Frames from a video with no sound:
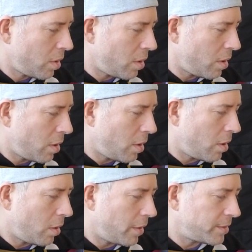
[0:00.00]

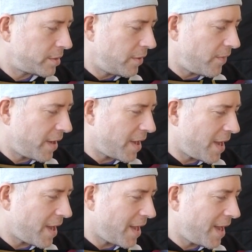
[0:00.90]
Oh, let's see if I
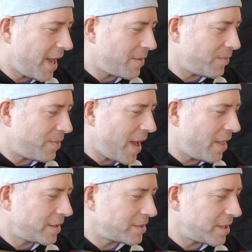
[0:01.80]
can't
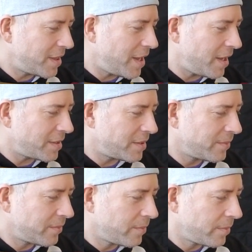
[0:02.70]
balance the things.
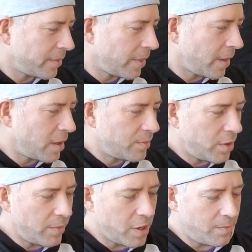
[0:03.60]
Let's
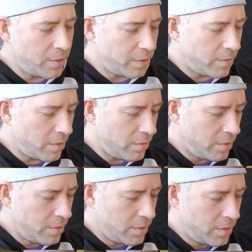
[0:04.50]
put up a couple in a row.
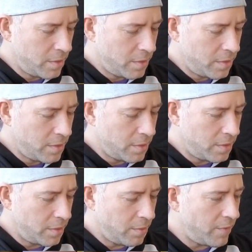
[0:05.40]

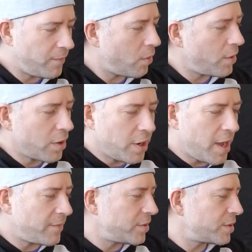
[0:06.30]
3, 4. You're going
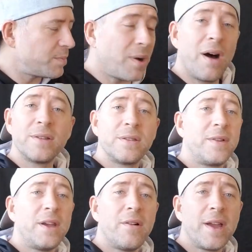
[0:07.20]
to have to just pause the
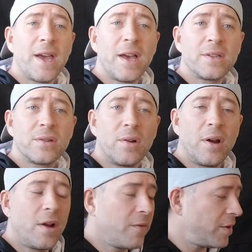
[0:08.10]
video, I guess.
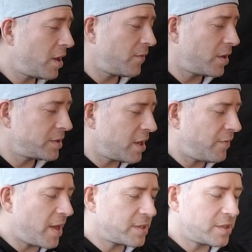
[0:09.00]
Or if you're not very
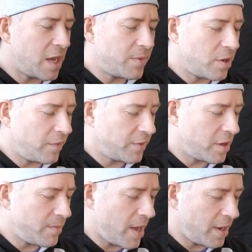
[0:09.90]
fast at typing, you're going to have to
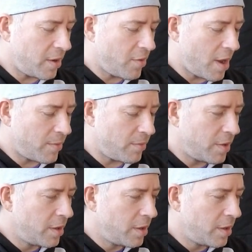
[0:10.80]
come back and grab them.